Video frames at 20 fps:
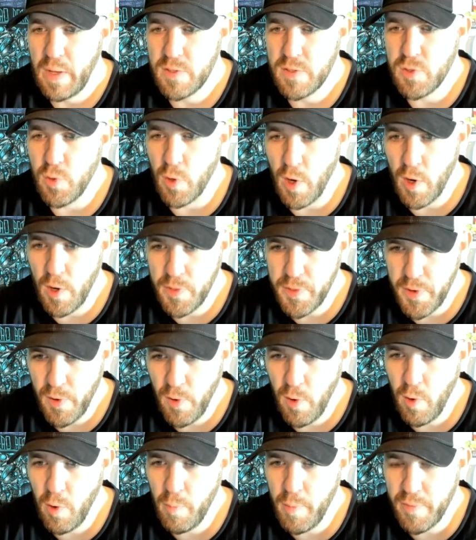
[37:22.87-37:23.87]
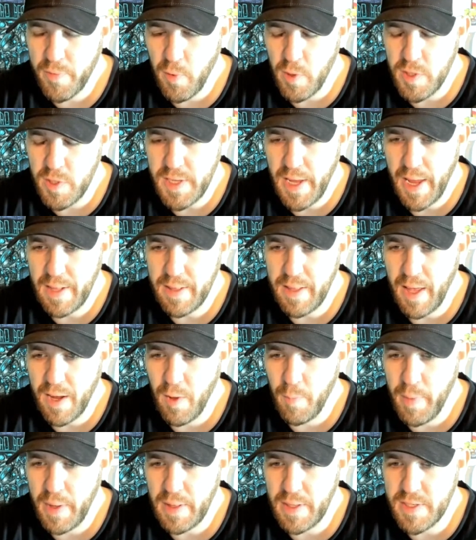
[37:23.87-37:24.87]
Sword of Hearth and Home, of course, I had that
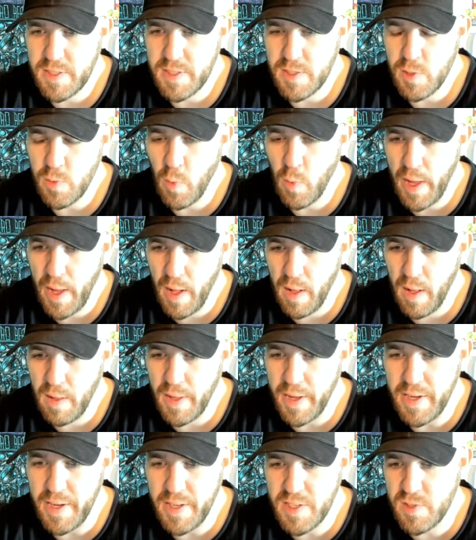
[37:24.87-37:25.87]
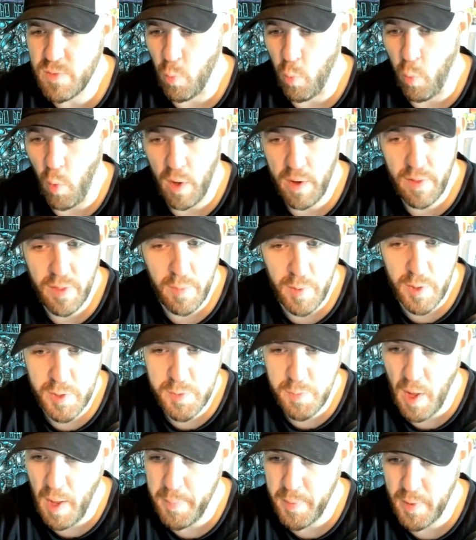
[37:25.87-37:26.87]
on my list as well. It is one of the
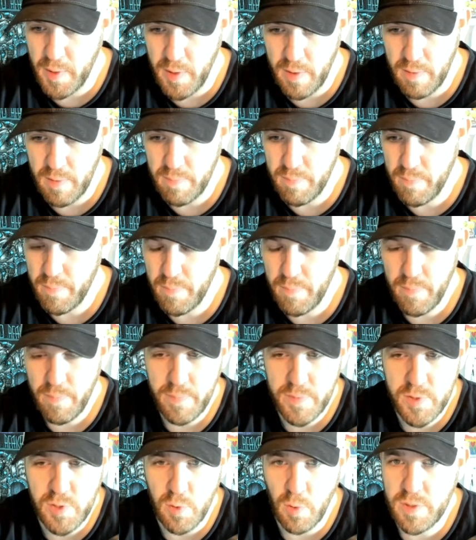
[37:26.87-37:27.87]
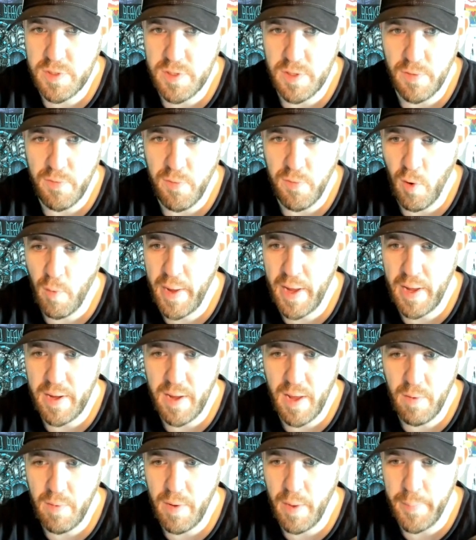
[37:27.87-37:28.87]
most popular swords in the format
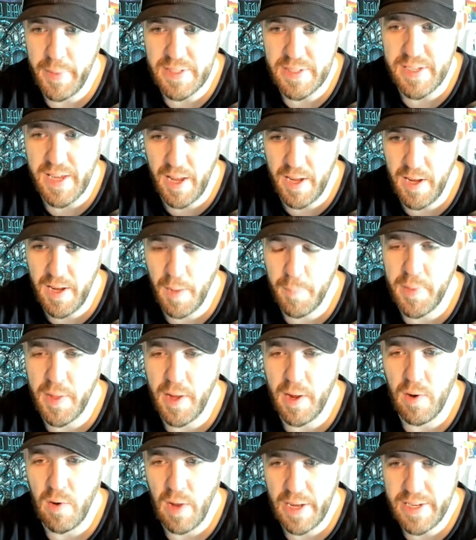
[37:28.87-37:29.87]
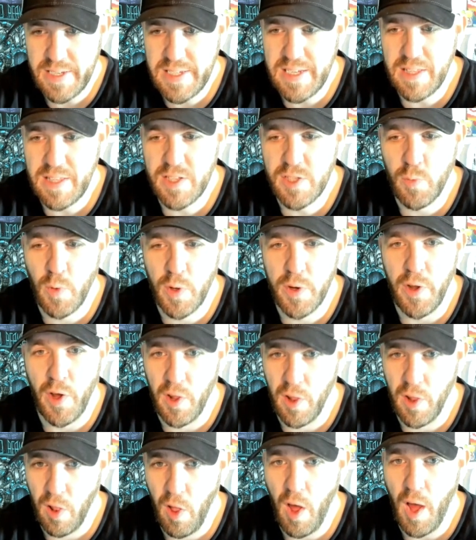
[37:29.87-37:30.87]
now. I mean, it's getting up there. I see this one
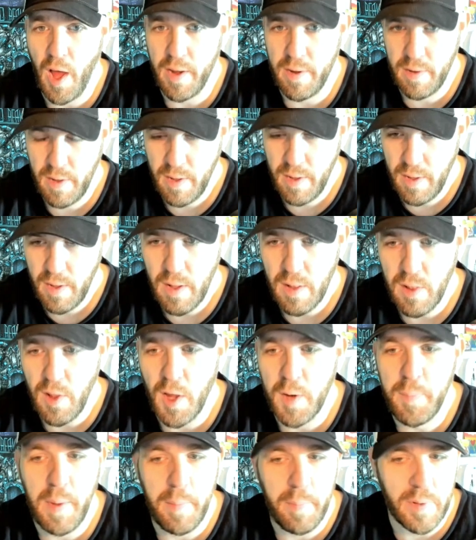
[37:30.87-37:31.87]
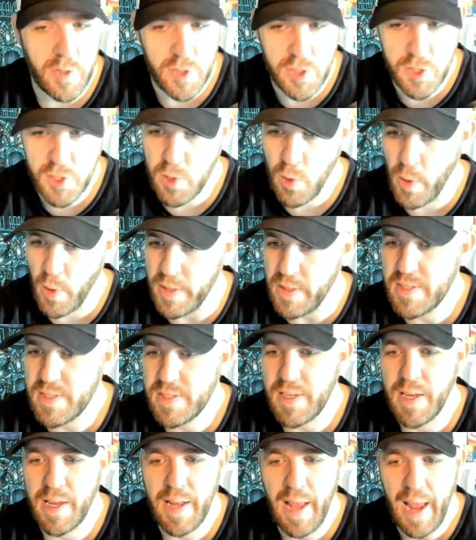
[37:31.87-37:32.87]
a lot. A lot of people are just throwing
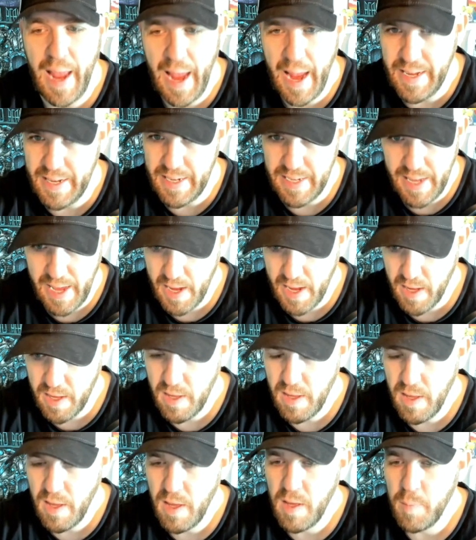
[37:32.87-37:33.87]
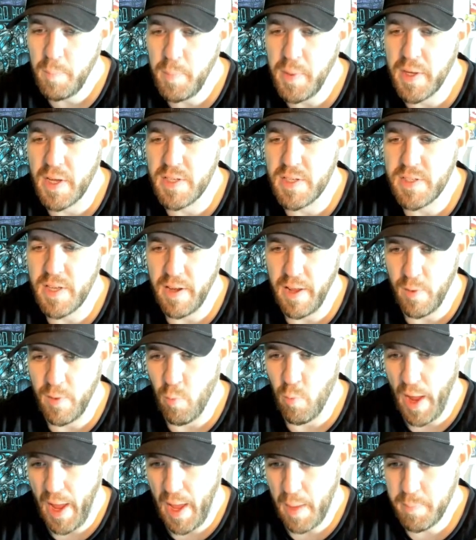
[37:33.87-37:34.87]
this in any deck because it
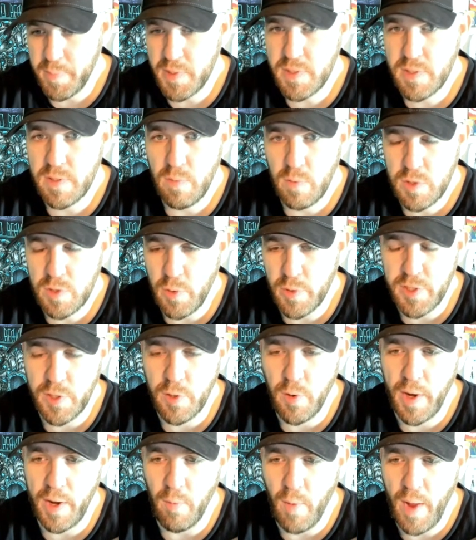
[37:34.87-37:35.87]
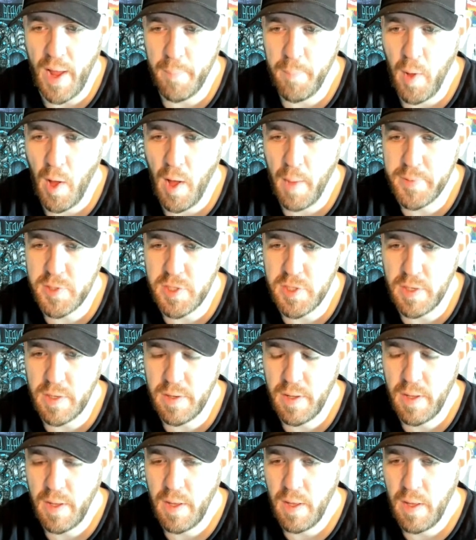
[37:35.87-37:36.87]
ramps. So it's a great ramp
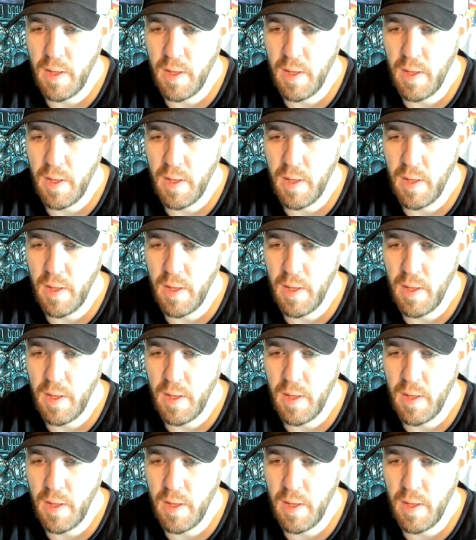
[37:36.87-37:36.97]
option.